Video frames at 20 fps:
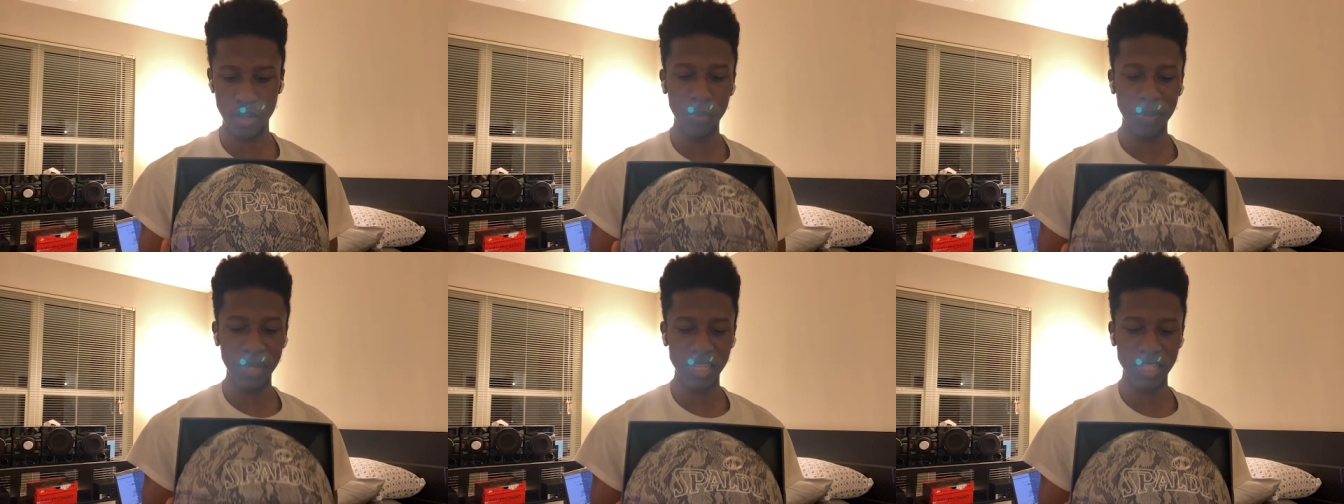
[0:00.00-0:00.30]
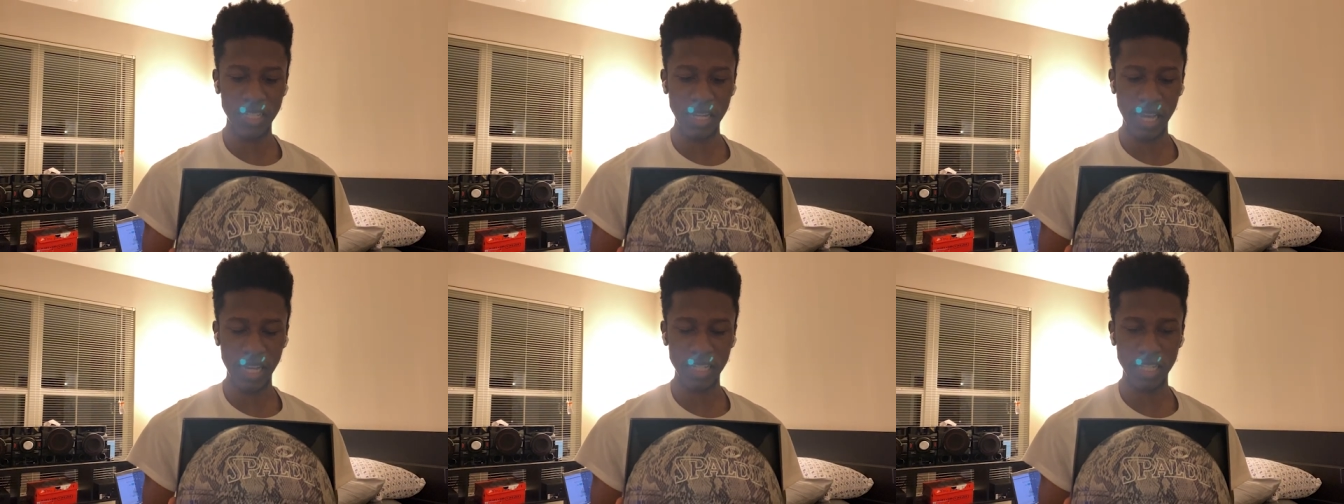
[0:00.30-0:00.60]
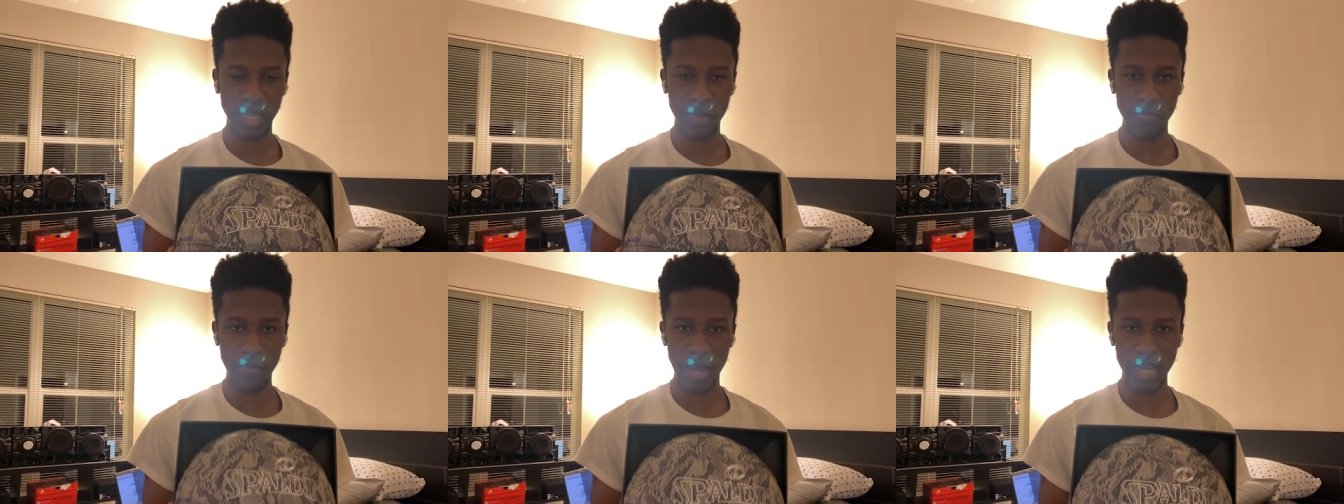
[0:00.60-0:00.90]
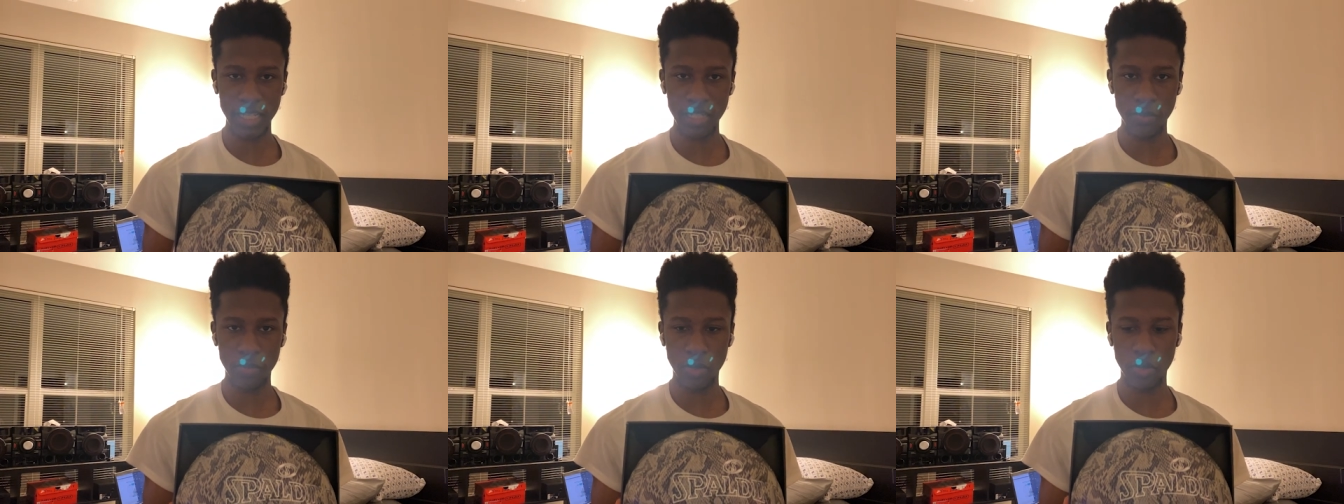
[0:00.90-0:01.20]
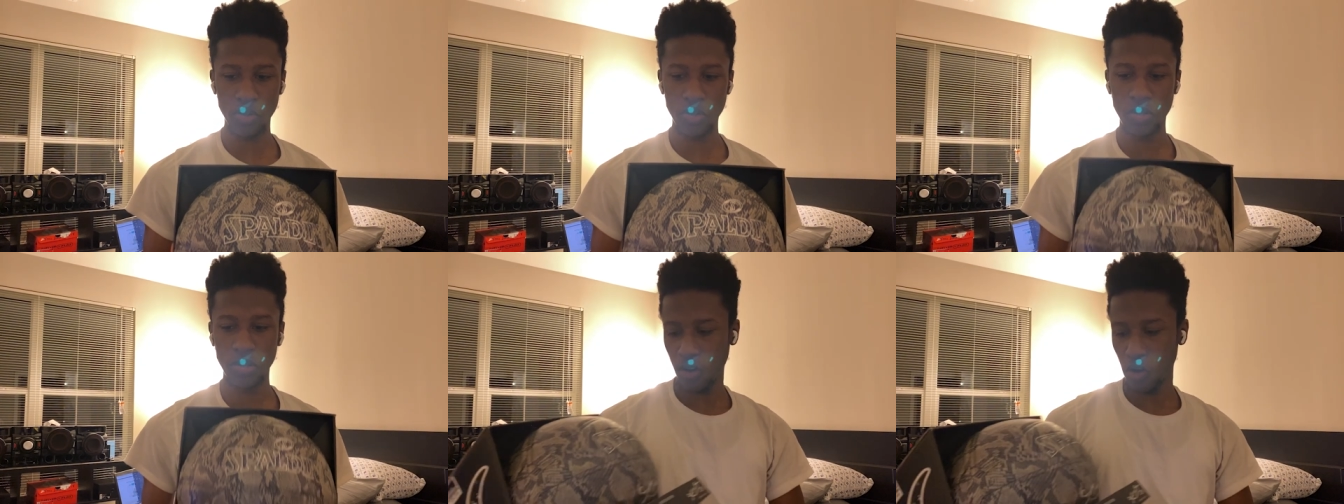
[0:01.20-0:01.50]
Kobe snake skin
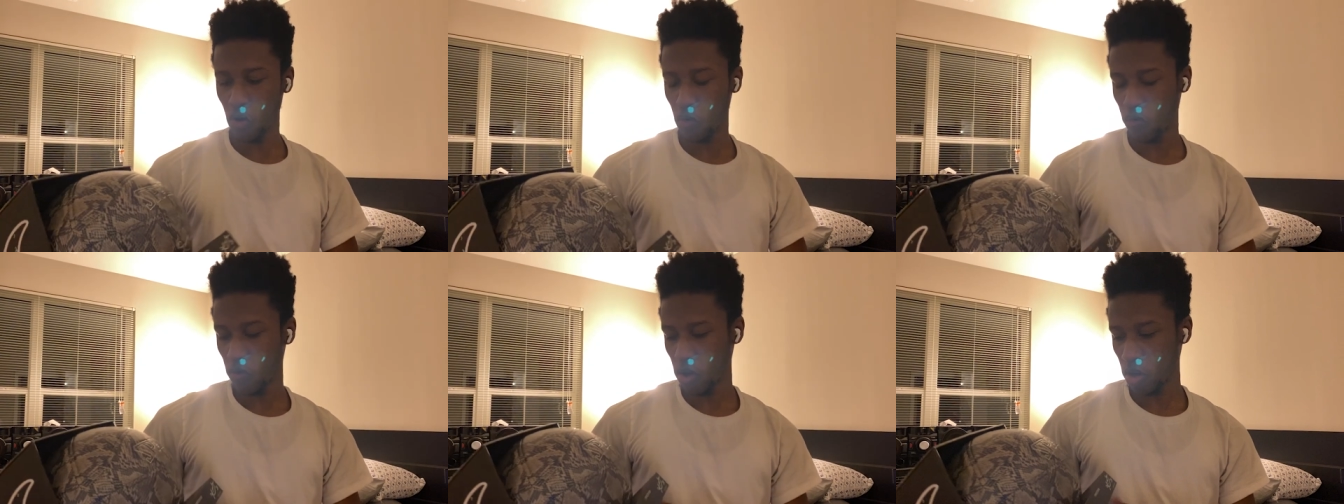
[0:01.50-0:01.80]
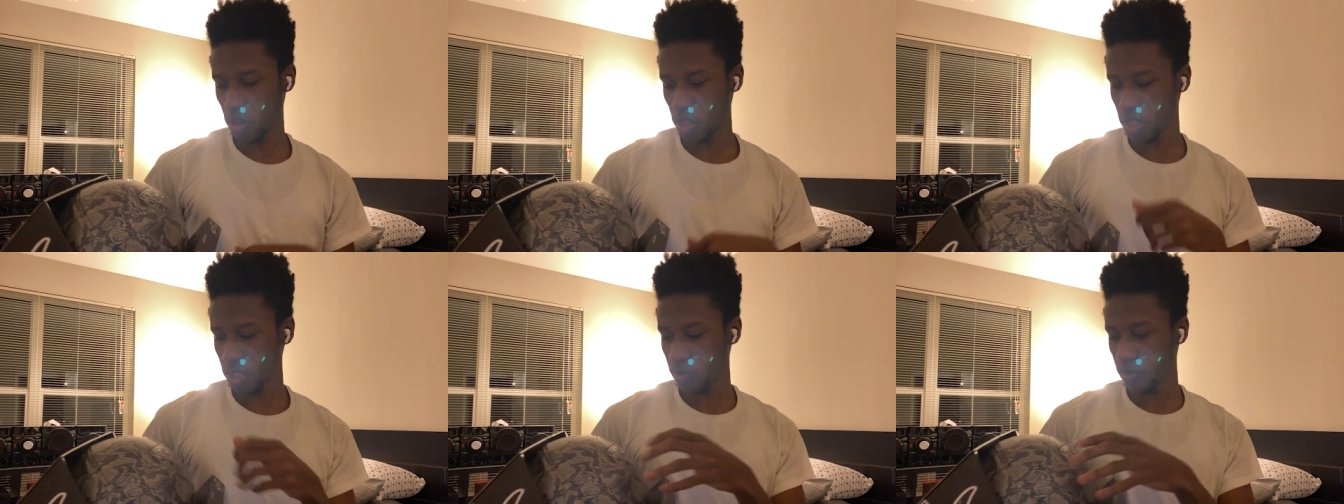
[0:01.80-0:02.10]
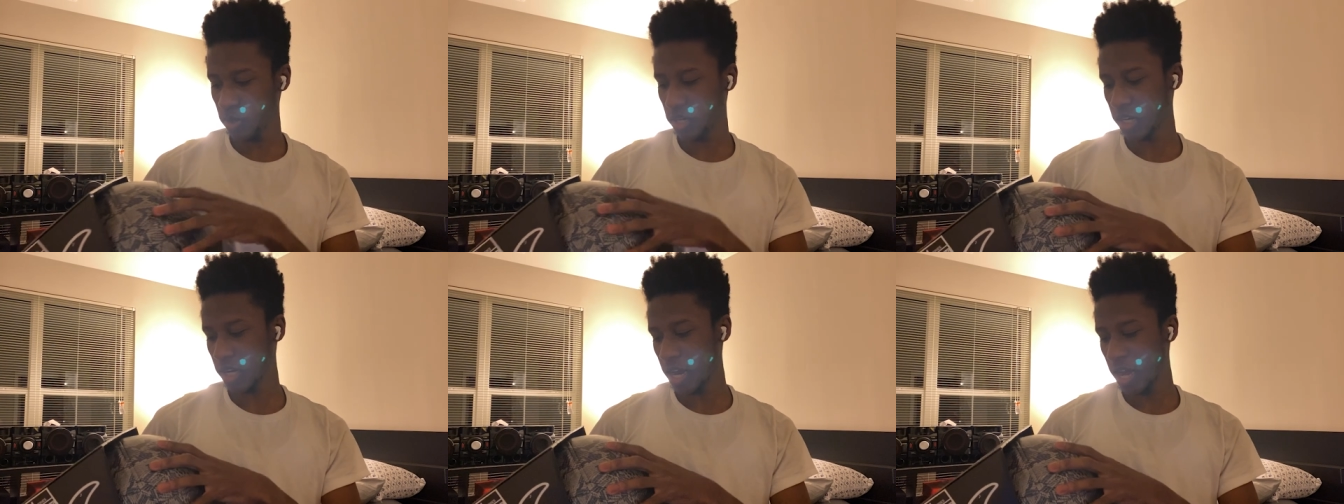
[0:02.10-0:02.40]
basketball. Overall it looks pretty